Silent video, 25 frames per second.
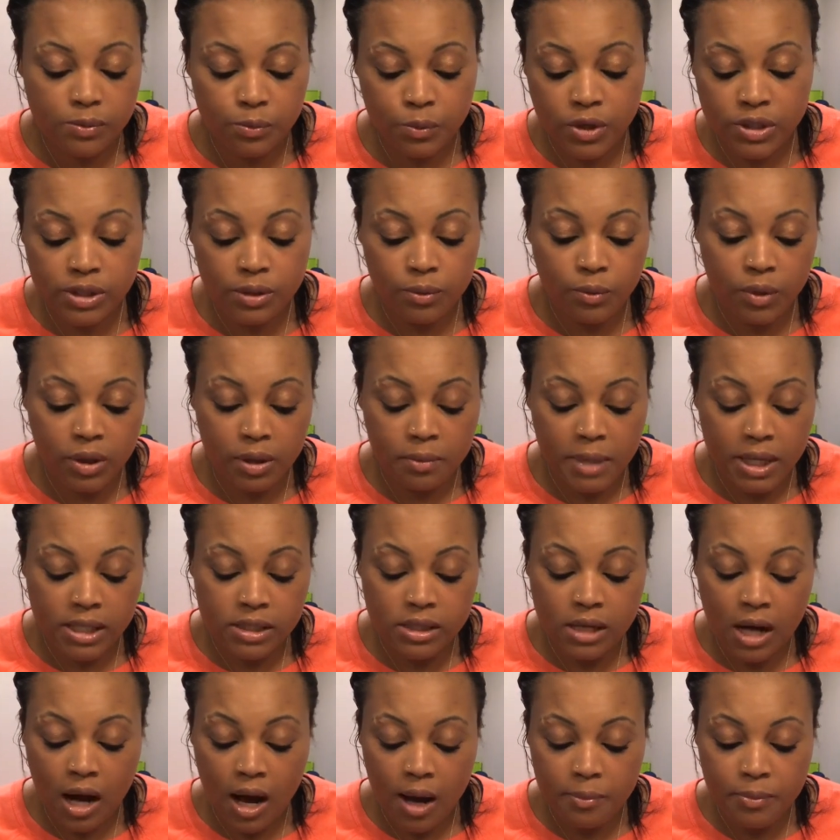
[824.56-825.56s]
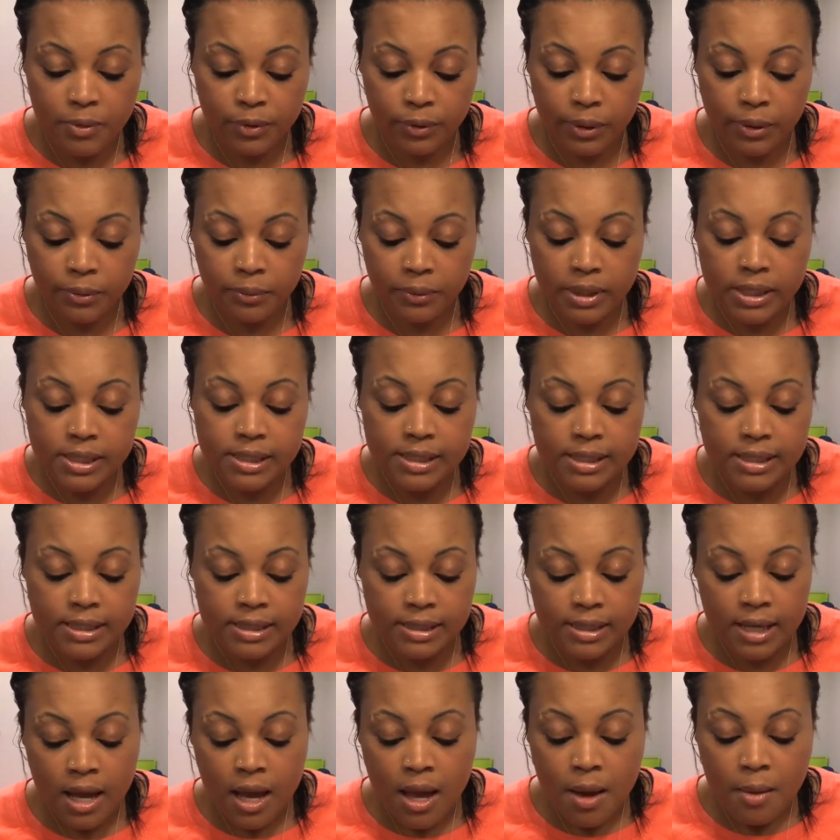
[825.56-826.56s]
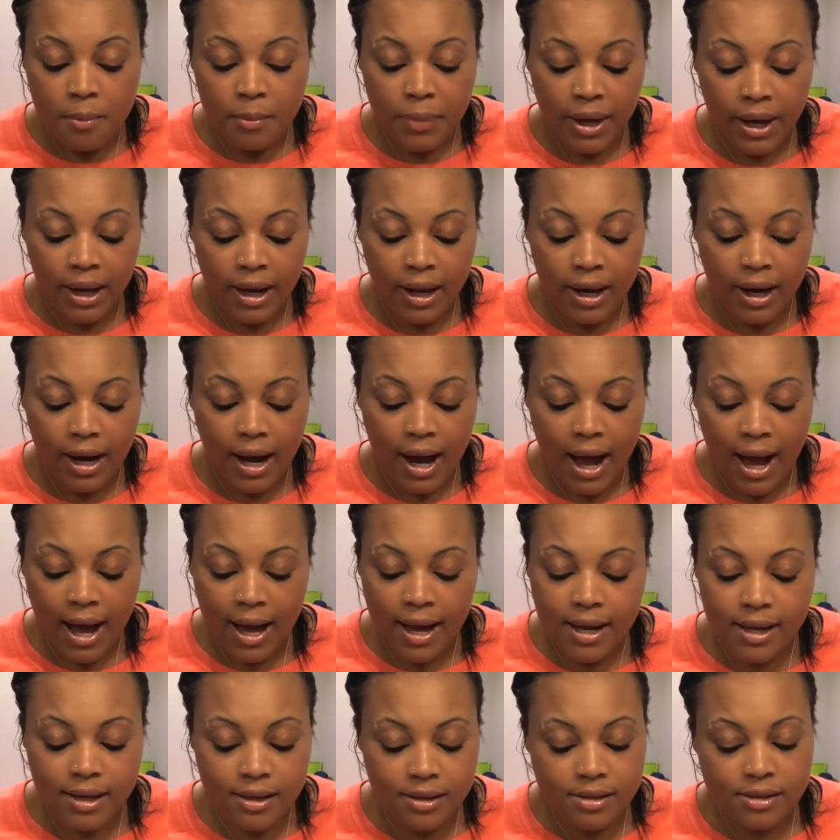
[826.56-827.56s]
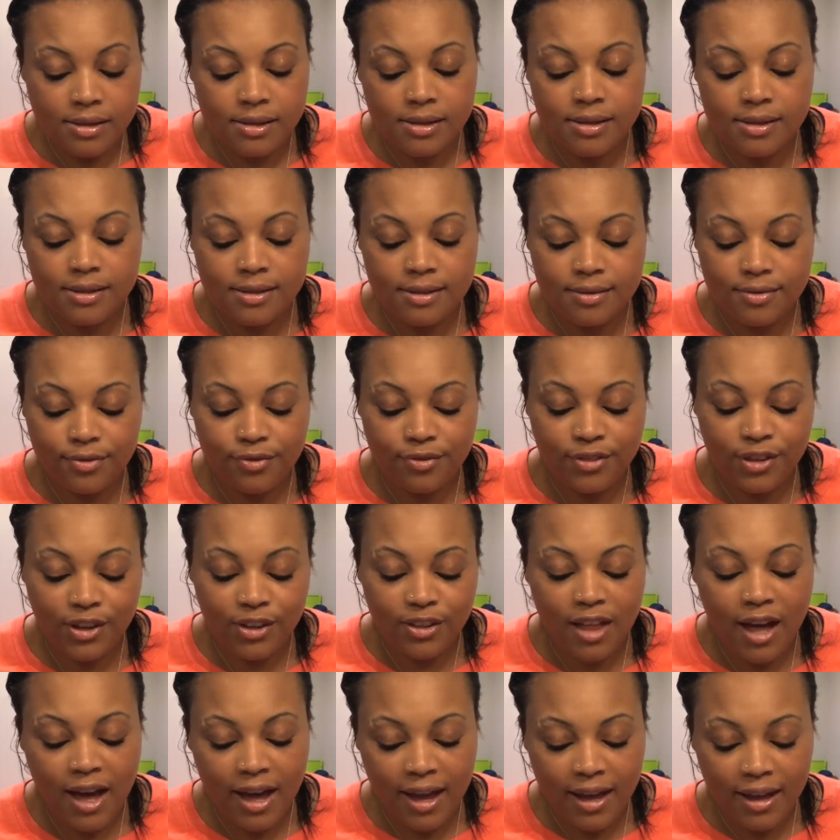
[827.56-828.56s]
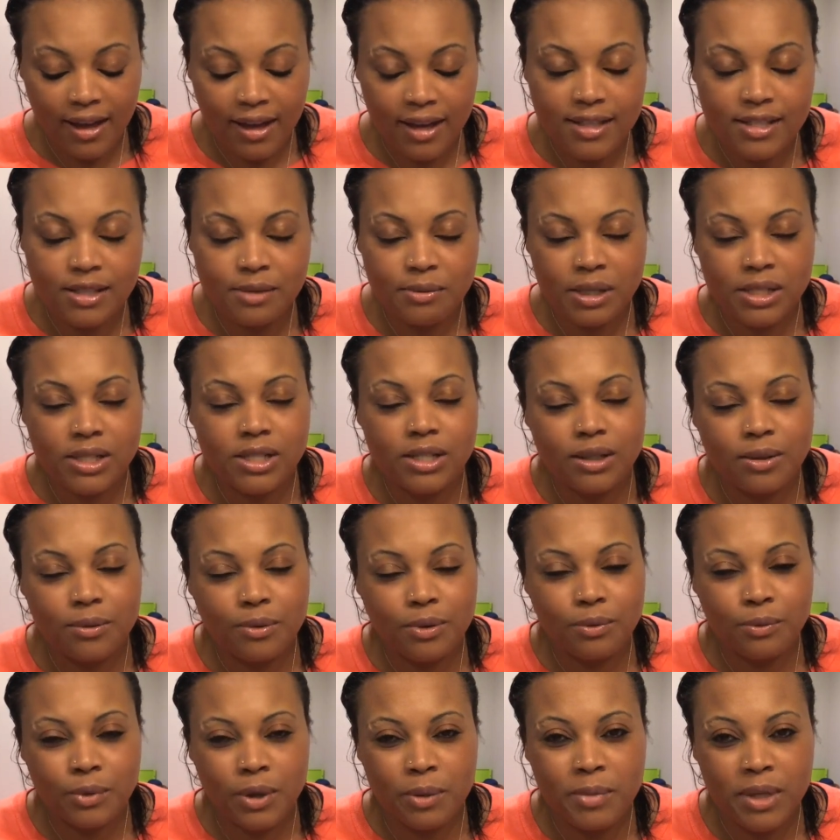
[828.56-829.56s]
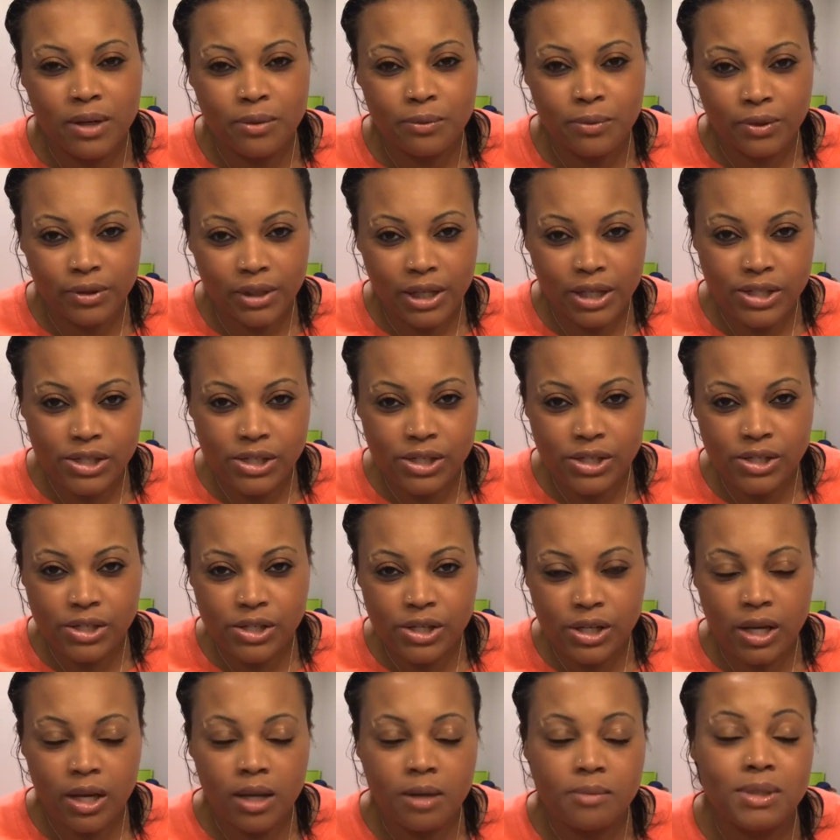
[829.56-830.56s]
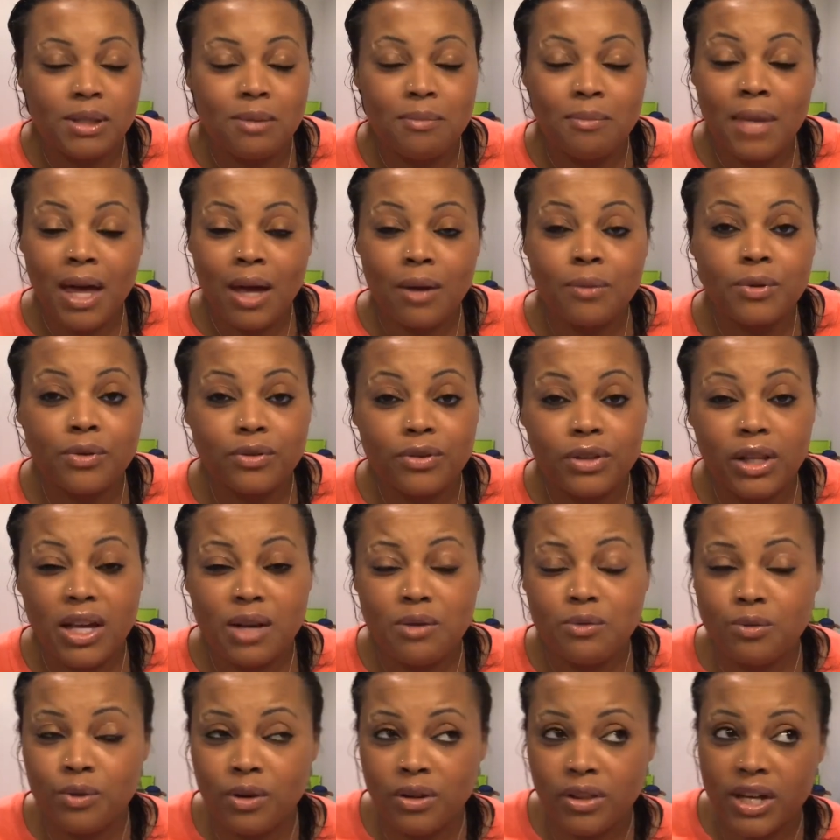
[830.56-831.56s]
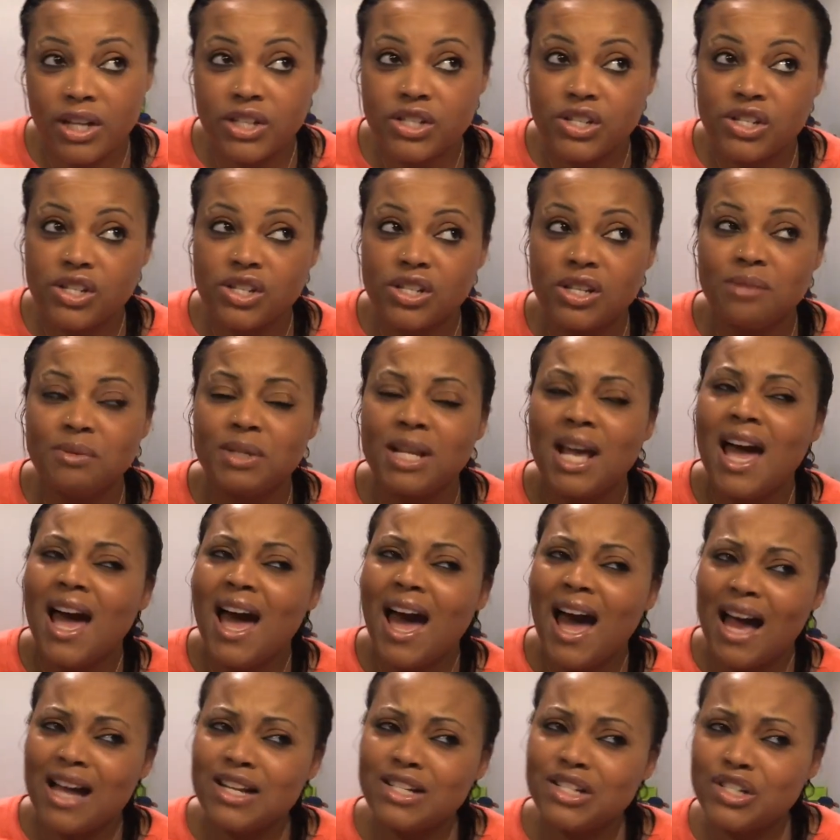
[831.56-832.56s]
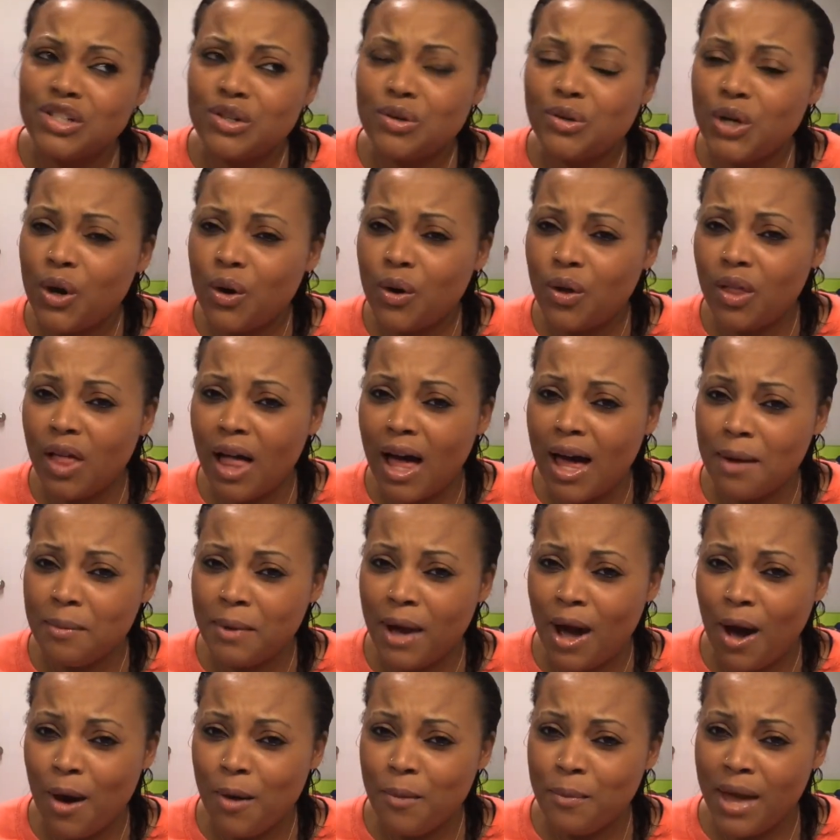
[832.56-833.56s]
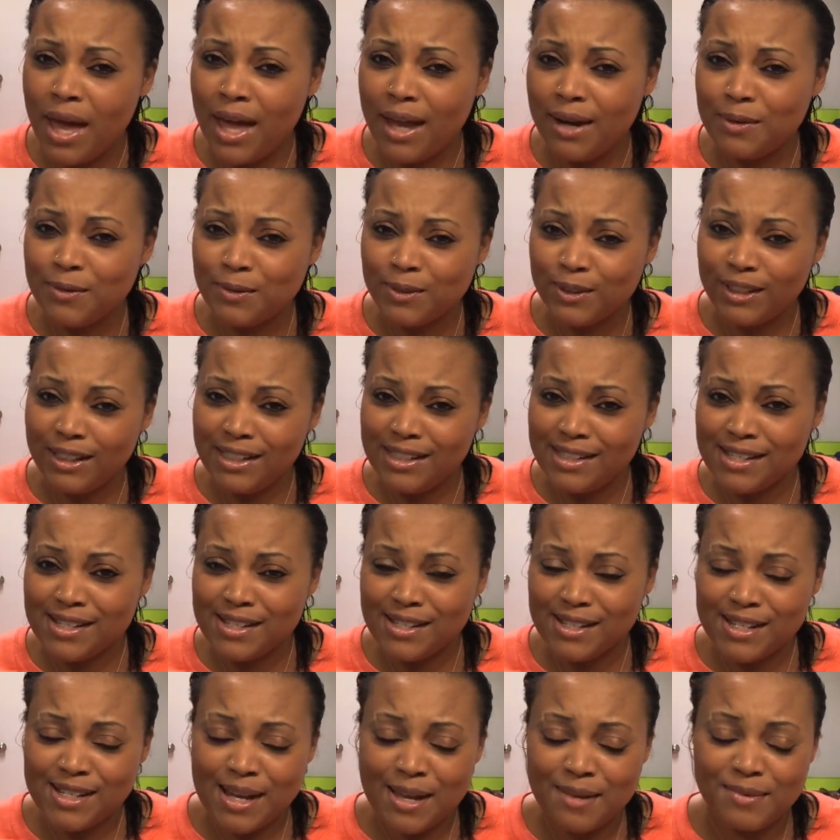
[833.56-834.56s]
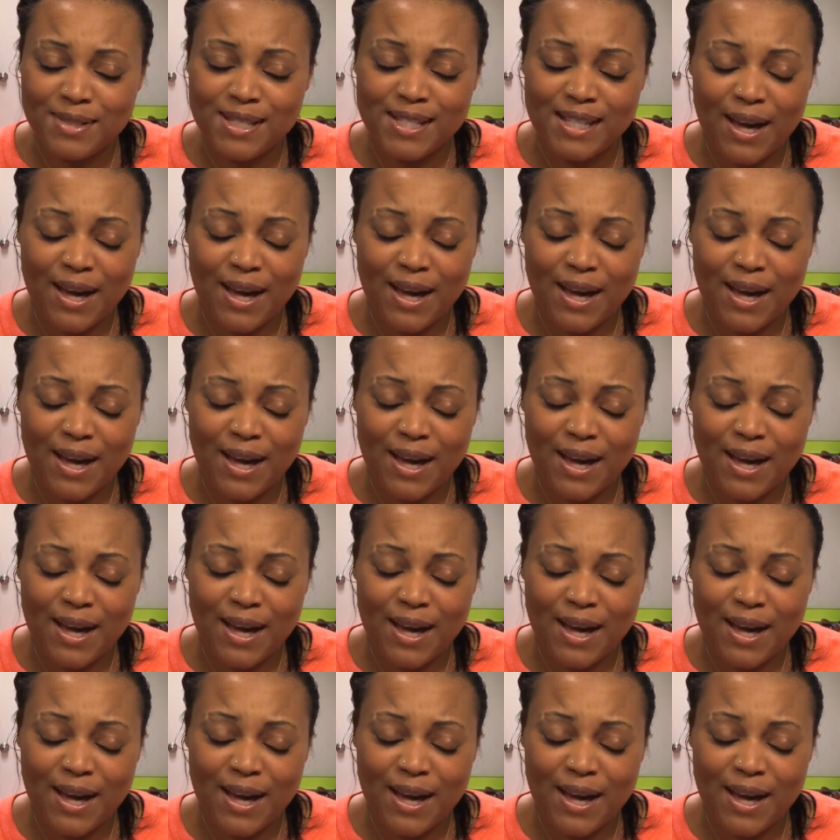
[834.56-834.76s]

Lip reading: wasn't one of my top 3 reasons, but I just feel like, especially with women in relationships and men relationships, I just don't know a lot about men in relationships.